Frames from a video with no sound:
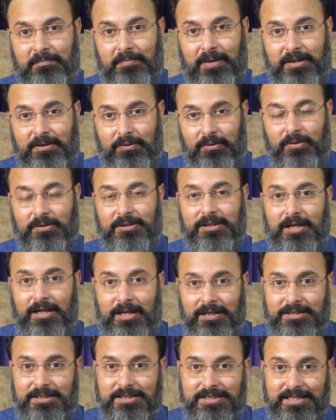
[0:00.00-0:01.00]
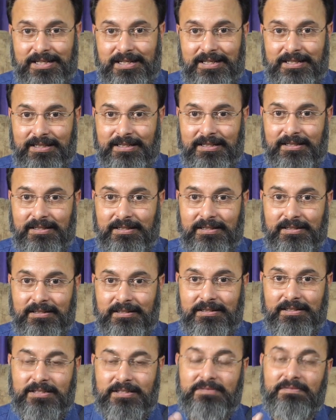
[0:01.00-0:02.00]
But on the other side,
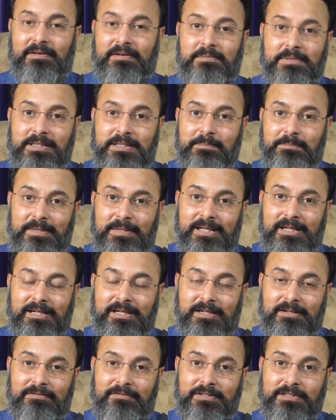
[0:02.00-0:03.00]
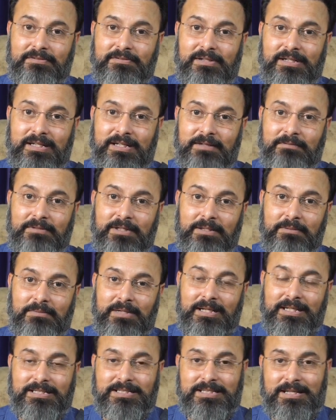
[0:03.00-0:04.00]
this will be the period which will give them
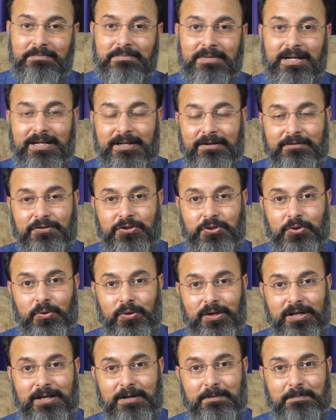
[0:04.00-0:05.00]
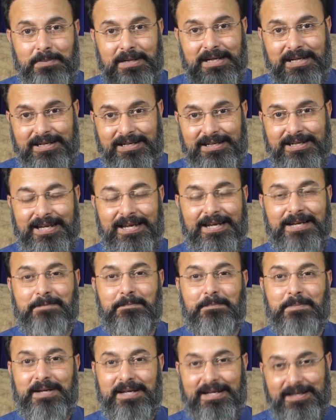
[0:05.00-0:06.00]
like some kind of shoulder pain,
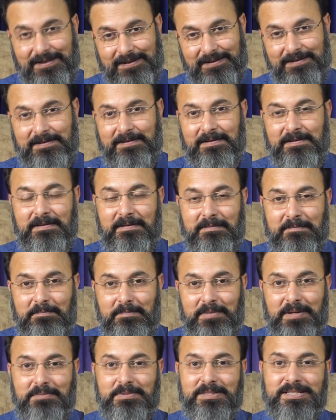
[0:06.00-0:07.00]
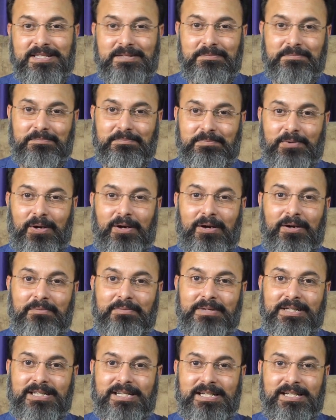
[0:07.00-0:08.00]
neck pain, maybe some
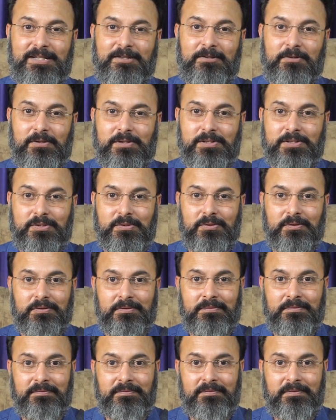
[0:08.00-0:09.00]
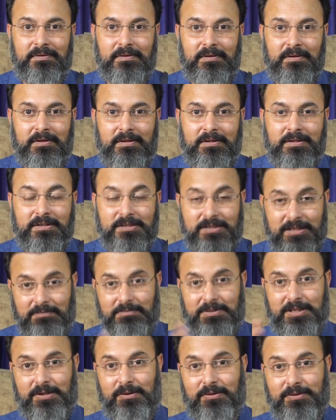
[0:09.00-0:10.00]
problem in teeth also,
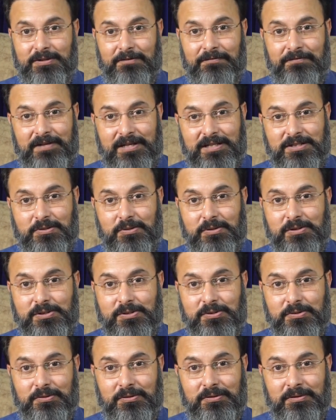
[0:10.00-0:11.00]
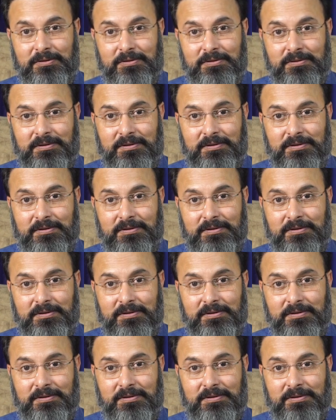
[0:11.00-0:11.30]
something on the face also.